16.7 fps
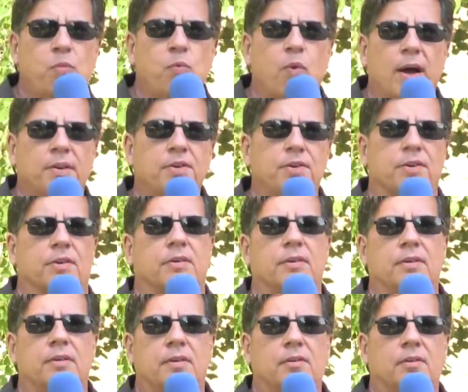
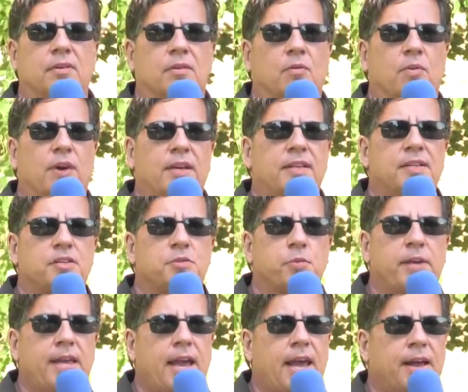wonder what it is
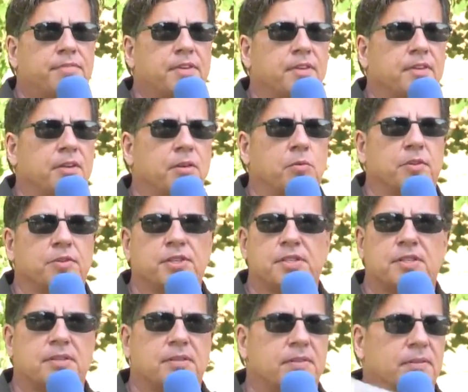we have to do. We're
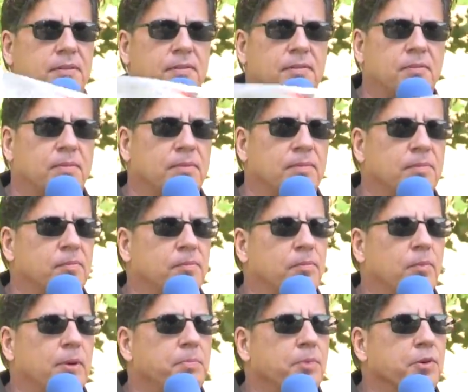just
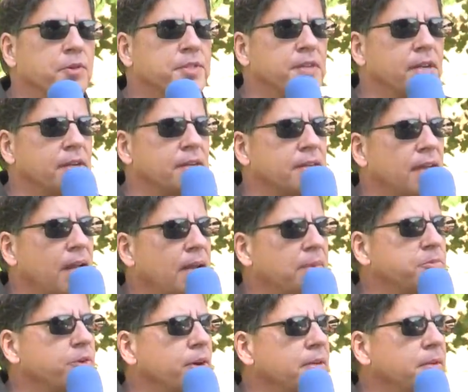one person at a
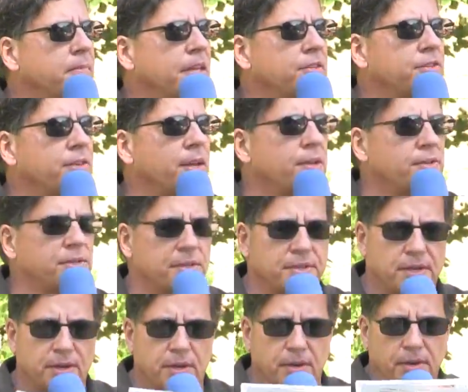time trying to make
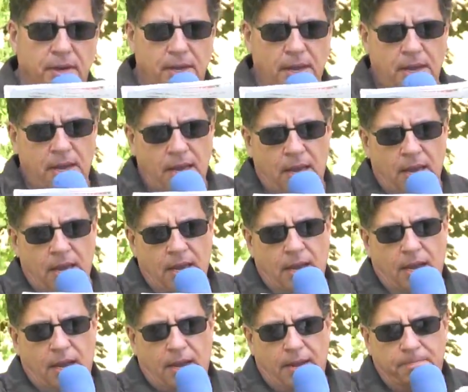changes here.
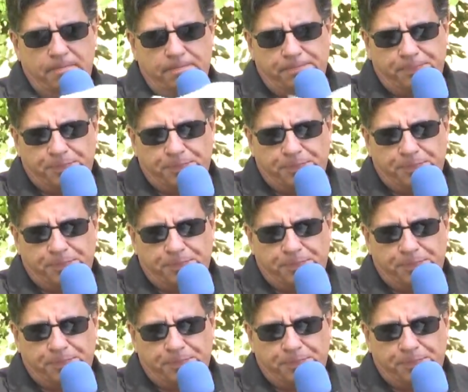Anyway,